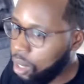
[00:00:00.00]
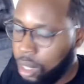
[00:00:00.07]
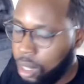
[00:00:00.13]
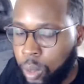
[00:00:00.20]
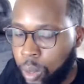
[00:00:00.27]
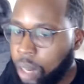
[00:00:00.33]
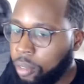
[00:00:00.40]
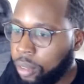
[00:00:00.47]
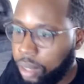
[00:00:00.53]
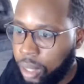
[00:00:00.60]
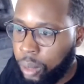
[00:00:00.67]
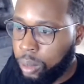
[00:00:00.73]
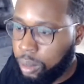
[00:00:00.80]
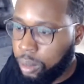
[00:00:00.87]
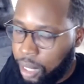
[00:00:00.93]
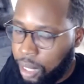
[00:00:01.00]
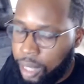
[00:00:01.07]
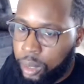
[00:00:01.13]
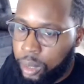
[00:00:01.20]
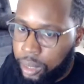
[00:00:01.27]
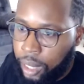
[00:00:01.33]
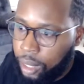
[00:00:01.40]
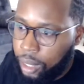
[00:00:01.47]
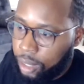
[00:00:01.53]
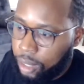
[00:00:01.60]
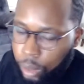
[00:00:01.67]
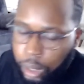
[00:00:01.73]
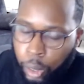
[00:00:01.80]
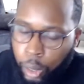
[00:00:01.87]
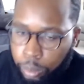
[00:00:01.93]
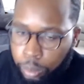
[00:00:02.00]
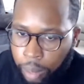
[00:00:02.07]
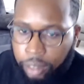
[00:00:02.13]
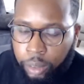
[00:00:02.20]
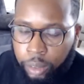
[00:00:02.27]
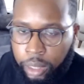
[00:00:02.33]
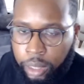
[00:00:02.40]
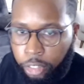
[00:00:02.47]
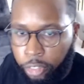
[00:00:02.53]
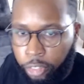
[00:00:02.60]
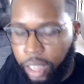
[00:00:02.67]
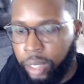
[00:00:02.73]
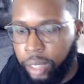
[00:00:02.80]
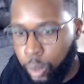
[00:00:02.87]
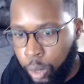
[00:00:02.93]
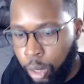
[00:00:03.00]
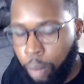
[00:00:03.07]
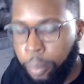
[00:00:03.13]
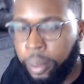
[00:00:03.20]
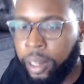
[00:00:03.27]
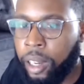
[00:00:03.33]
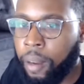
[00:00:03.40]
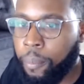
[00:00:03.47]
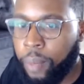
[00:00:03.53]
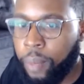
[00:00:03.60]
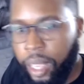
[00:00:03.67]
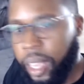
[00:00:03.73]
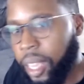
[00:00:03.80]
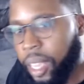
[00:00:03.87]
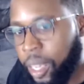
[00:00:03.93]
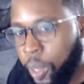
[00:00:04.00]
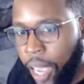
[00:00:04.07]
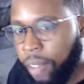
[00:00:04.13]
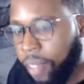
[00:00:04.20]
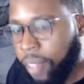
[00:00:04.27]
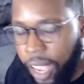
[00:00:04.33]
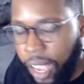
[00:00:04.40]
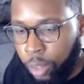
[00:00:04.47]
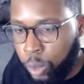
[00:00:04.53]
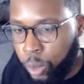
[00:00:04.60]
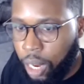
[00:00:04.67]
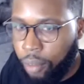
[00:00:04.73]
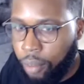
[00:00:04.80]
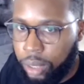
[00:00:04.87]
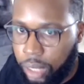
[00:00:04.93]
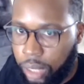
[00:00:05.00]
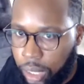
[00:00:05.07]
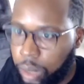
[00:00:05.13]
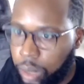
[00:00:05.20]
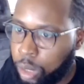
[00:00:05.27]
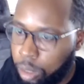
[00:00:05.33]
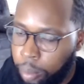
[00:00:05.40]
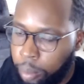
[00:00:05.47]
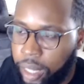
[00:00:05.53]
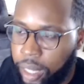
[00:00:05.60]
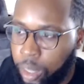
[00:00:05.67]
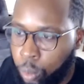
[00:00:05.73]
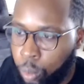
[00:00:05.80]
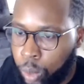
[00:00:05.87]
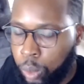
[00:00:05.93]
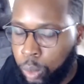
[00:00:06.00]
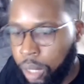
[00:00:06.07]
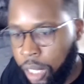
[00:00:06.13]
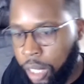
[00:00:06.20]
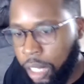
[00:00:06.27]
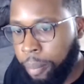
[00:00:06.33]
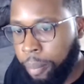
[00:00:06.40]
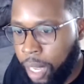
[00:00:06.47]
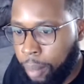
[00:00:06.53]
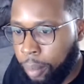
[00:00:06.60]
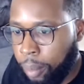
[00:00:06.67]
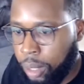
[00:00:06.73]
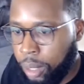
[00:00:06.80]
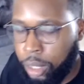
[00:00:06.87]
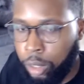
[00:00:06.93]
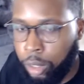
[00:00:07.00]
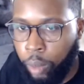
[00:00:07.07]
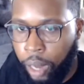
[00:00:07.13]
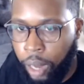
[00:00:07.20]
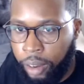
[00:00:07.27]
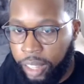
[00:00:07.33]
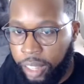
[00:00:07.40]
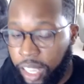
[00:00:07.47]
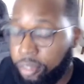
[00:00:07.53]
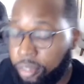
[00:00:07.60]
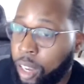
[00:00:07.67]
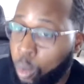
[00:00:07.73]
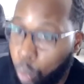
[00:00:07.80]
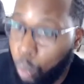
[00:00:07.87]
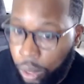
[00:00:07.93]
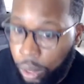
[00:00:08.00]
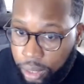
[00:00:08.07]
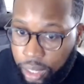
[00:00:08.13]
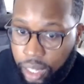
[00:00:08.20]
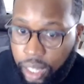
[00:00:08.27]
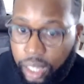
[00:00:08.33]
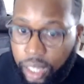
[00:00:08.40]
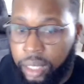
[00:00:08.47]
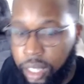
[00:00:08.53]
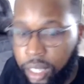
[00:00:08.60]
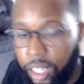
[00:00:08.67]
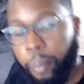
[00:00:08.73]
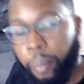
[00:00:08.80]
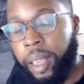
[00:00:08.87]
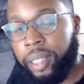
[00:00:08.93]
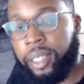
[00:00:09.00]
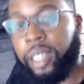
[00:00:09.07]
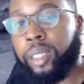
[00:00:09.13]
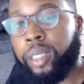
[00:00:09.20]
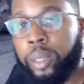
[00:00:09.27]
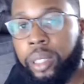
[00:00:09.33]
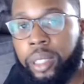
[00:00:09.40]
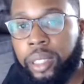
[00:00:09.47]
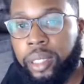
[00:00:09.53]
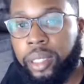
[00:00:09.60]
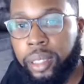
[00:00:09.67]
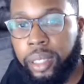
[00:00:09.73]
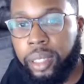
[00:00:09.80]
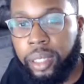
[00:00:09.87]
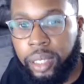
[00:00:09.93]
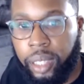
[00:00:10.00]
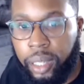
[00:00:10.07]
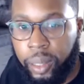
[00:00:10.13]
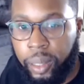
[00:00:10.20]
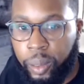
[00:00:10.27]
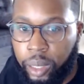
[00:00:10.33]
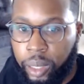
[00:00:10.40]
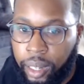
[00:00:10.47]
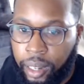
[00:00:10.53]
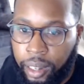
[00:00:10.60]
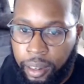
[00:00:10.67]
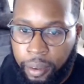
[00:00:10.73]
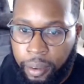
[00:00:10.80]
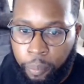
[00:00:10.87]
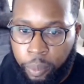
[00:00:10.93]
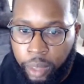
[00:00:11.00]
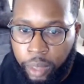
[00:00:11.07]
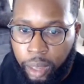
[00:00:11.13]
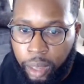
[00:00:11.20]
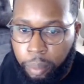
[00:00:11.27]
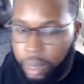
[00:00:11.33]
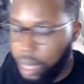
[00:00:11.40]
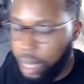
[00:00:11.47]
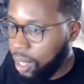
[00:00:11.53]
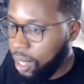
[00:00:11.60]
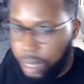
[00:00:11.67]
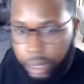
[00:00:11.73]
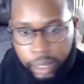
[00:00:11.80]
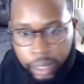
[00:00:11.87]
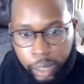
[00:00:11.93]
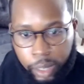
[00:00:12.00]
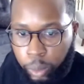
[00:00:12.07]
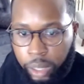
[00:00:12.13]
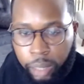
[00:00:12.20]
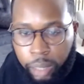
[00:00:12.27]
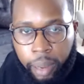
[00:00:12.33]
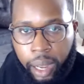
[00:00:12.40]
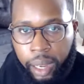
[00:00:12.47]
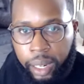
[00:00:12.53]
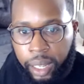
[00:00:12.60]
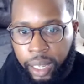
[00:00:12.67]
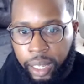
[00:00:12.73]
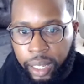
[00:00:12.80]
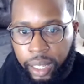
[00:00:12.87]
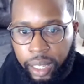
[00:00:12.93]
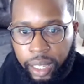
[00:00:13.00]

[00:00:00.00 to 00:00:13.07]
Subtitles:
you never know. Sometimes you just gotta, closed mouths don't get fed. So you open up and you have to have those conversations. You might get what you need and be able to stick around if that works to your best interest. So, but yeah, that's really about it.